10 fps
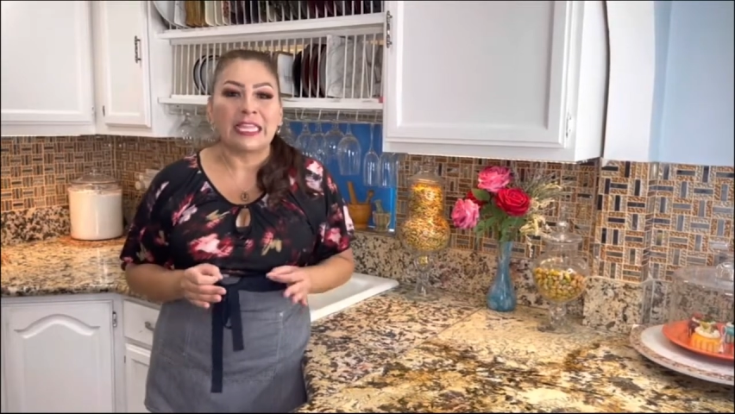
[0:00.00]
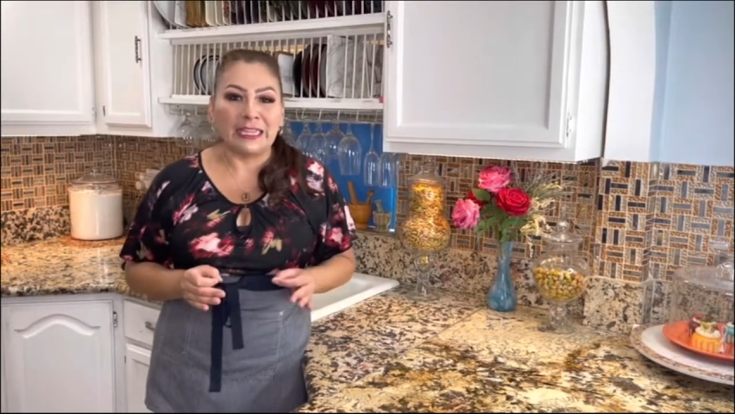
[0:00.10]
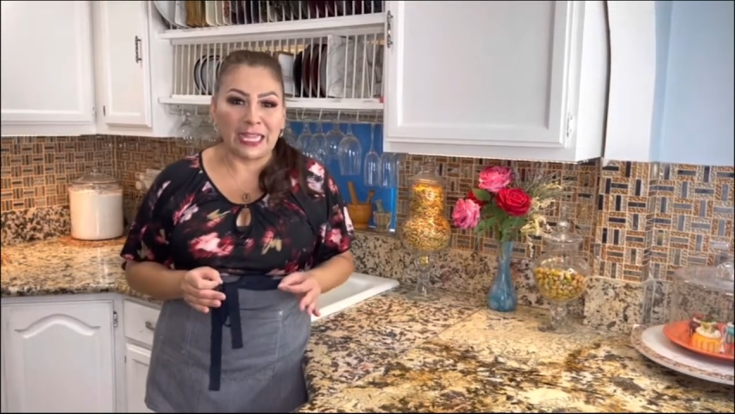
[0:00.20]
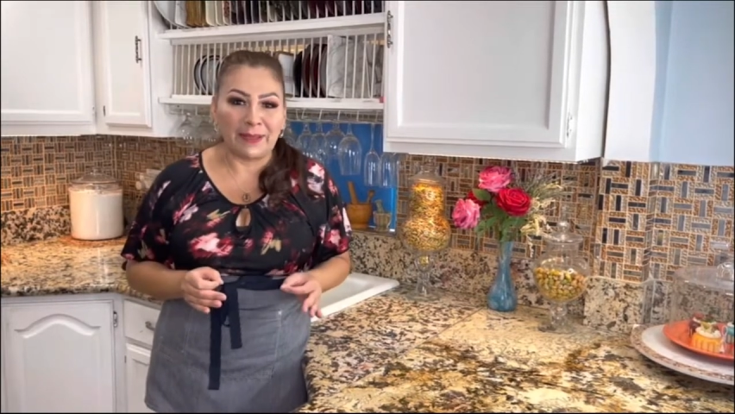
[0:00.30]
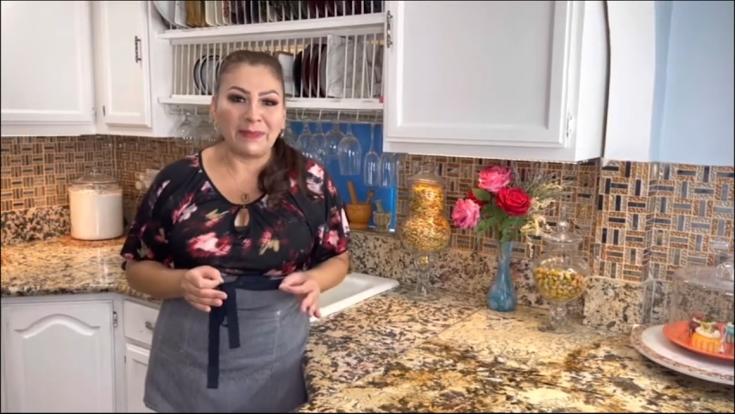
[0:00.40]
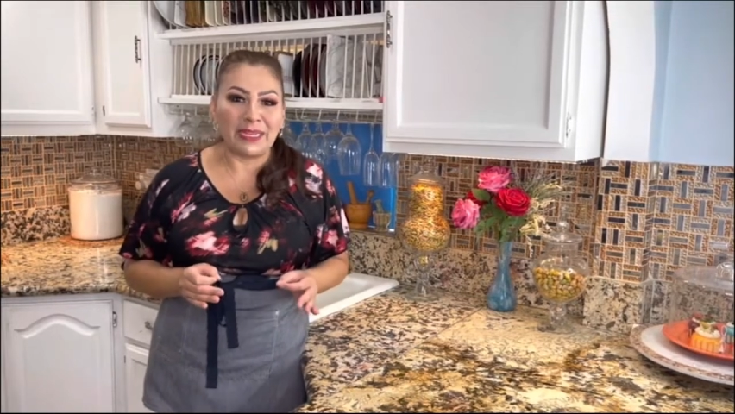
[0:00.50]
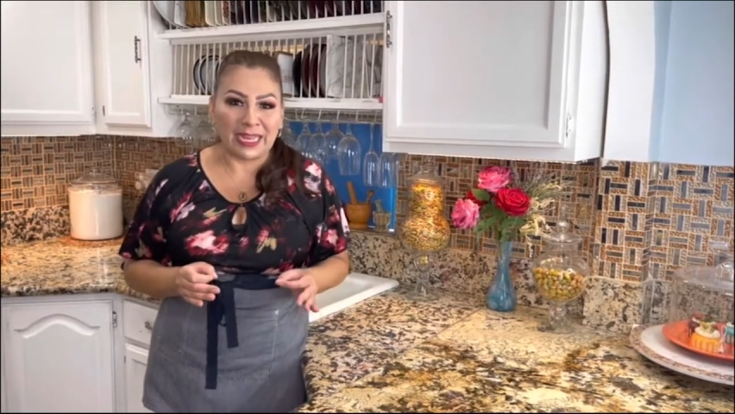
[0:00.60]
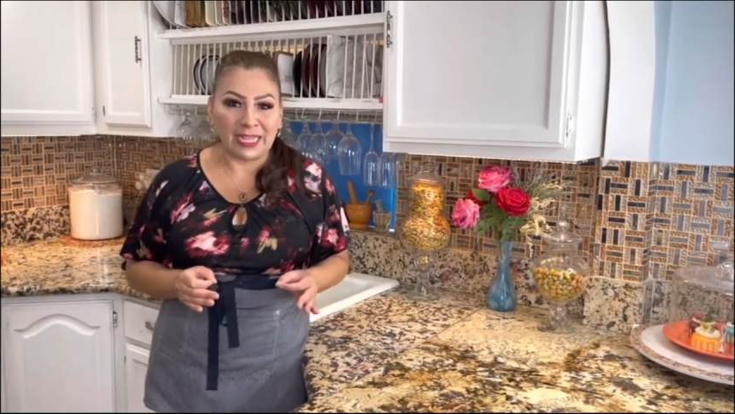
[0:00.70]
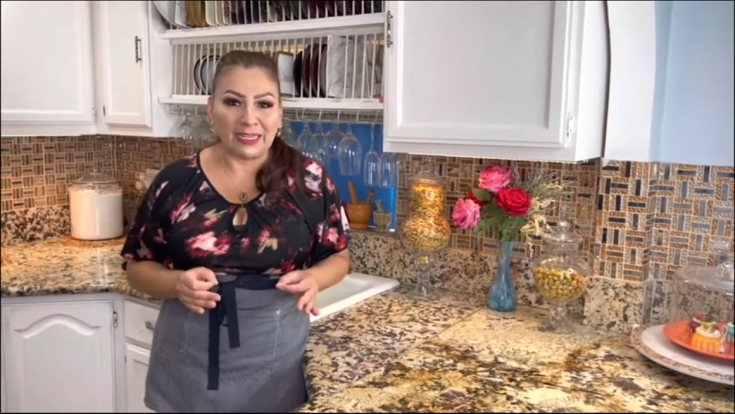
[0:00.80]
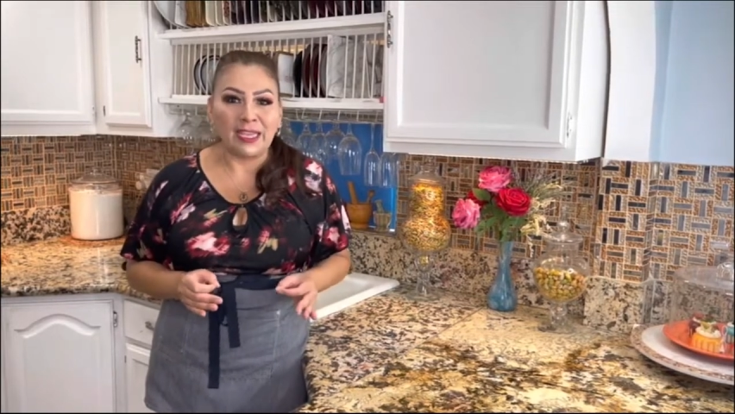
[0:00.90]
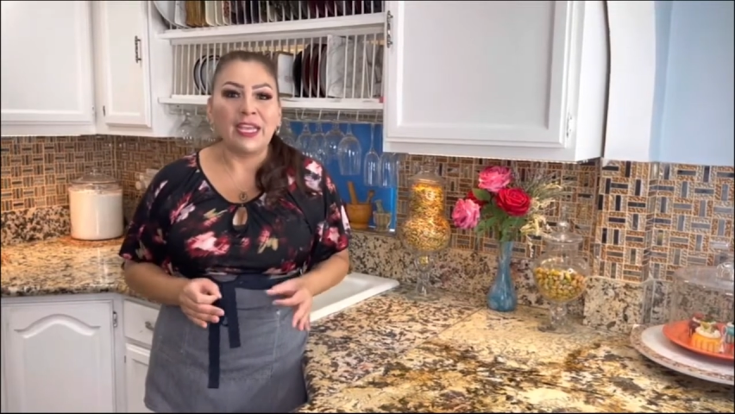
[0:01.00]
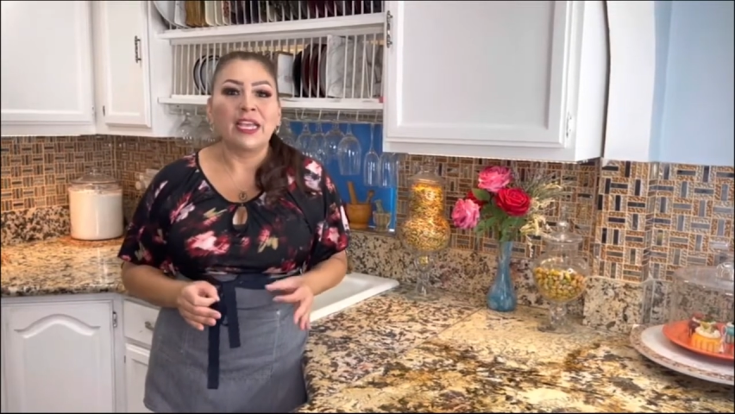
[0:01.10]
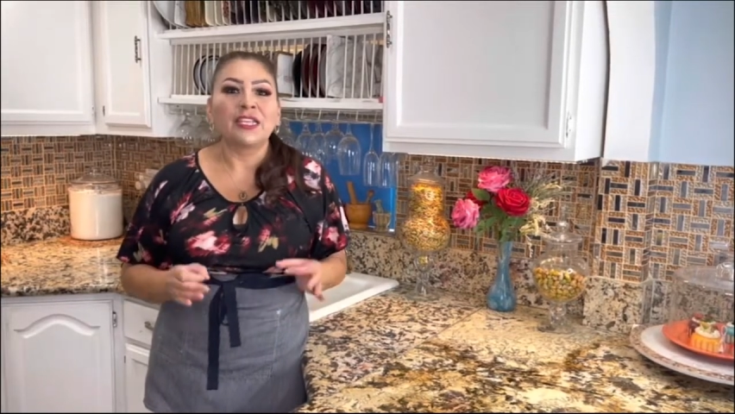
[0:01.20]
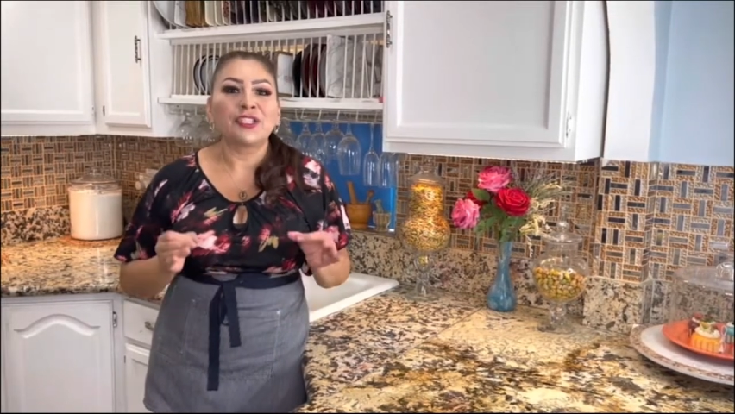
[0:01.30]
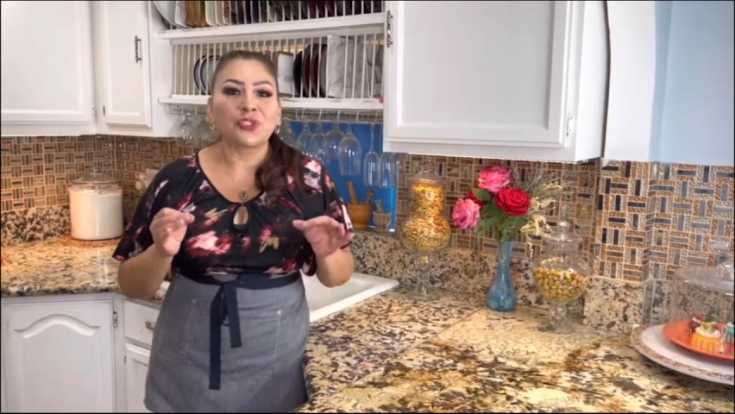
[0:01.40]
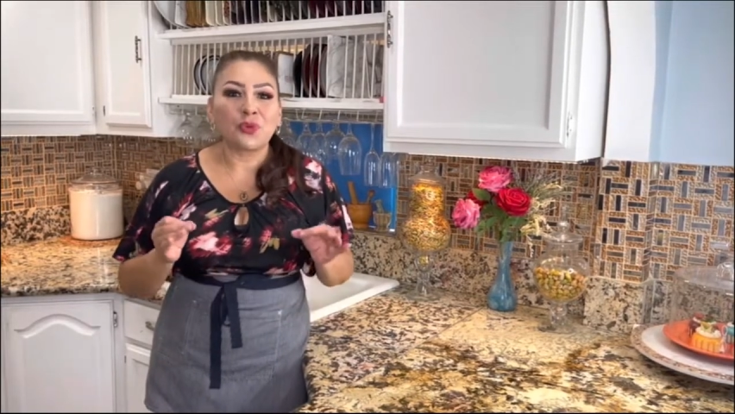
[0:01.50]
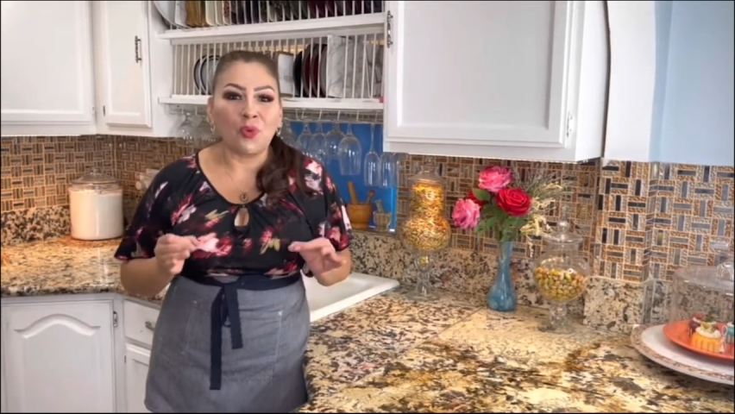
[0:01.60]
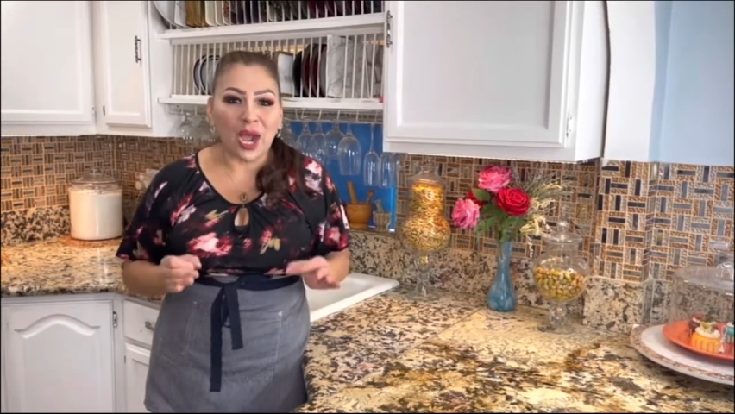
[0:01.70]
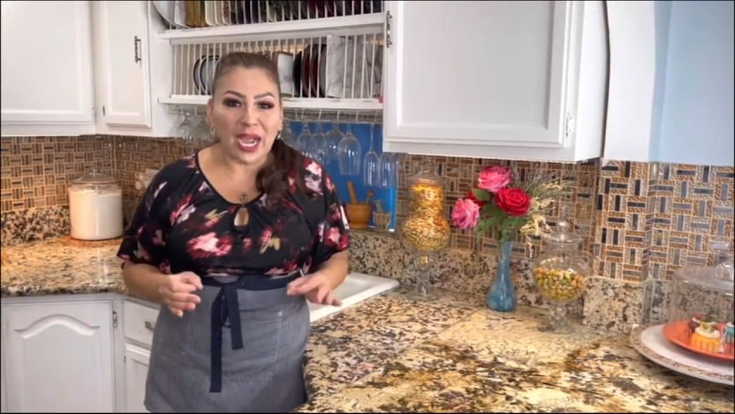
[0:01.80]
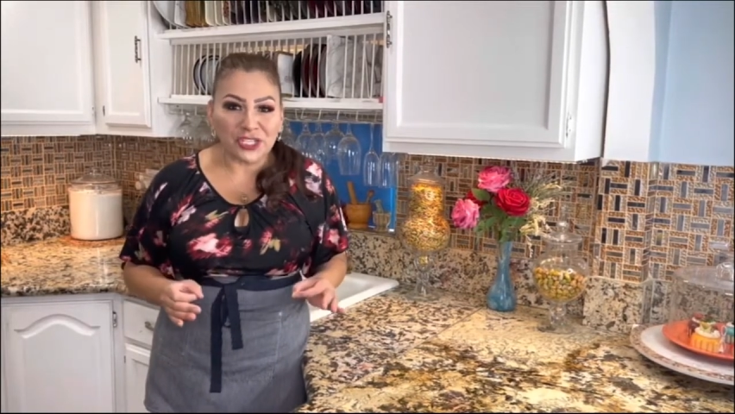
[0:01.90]
lemonade.
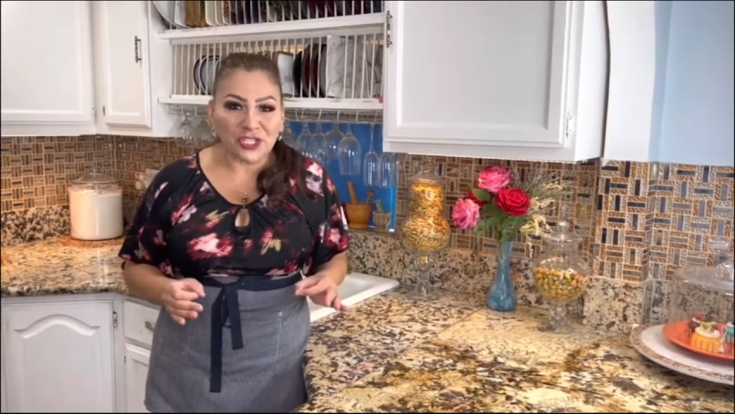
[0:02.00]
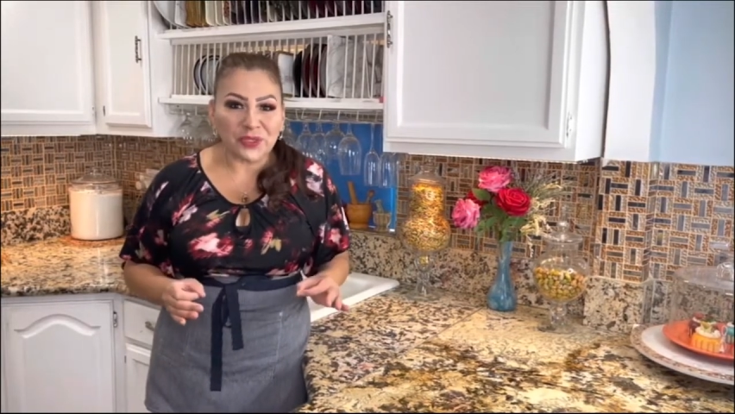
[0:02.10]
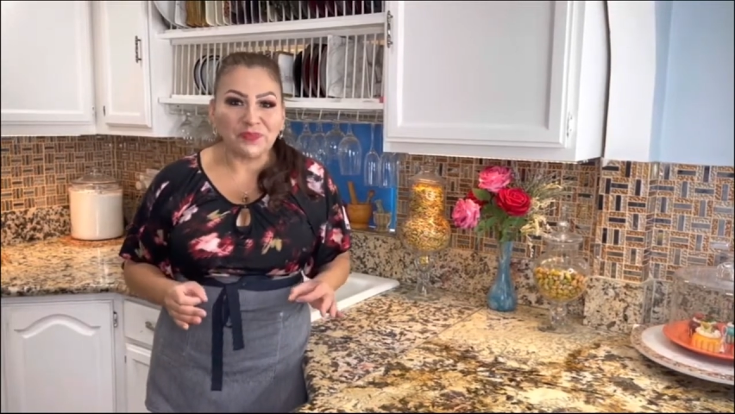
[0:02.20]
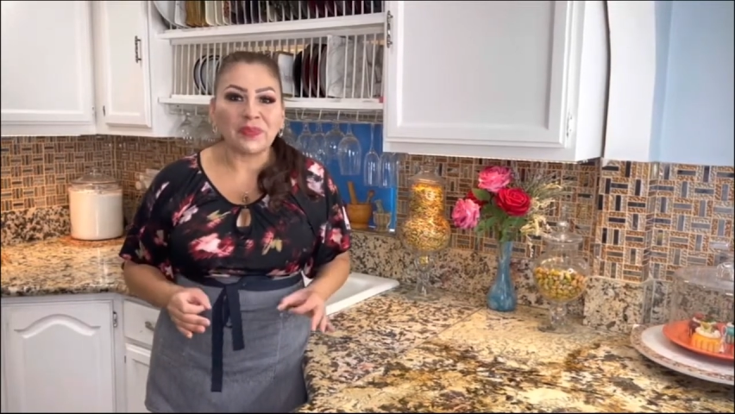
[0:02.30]
Squash